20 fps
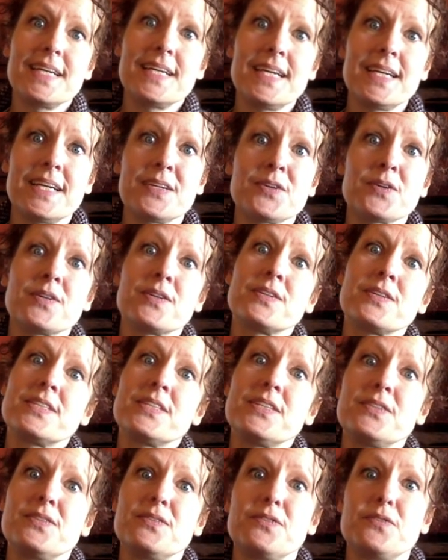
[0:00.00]
in order
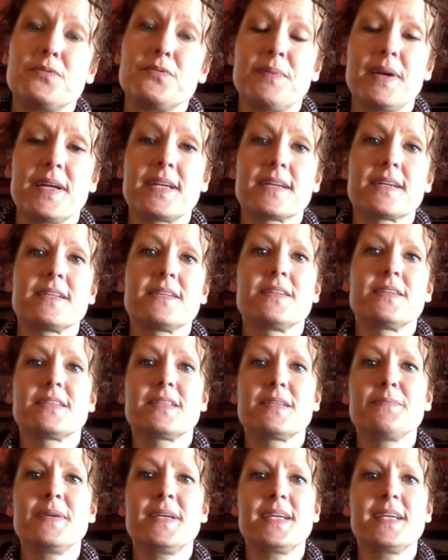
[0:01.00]
to make it clear
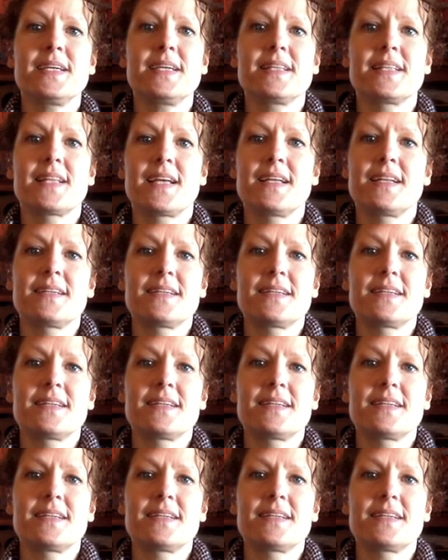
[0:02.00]
to me that,